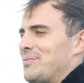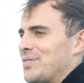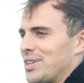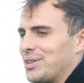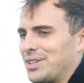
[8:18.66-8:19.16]

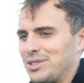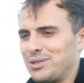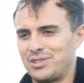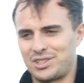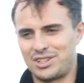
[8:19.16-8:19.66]
So kicked off
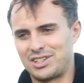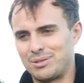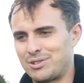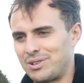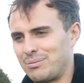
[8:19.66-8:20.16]
the side slip
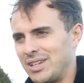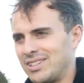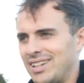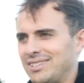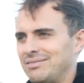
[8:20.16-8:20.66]
to try and
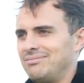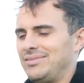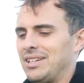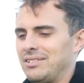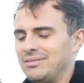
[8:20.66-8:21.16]
maintain,
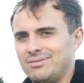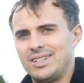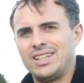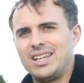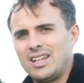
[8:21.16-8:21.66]
you know,
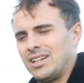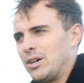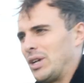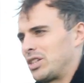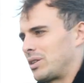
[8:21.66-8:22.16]
a
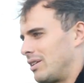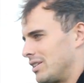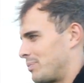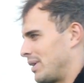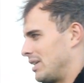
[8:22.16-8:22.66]
best glide
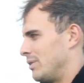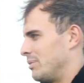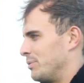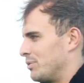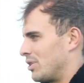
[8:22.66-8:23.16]
speed,
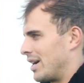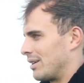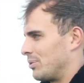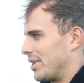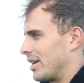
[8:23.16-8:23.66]
minimum drag and
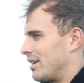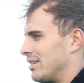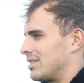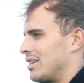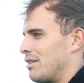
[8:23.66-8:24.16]
all that kind of
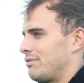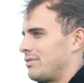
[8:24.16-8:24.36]
stuff.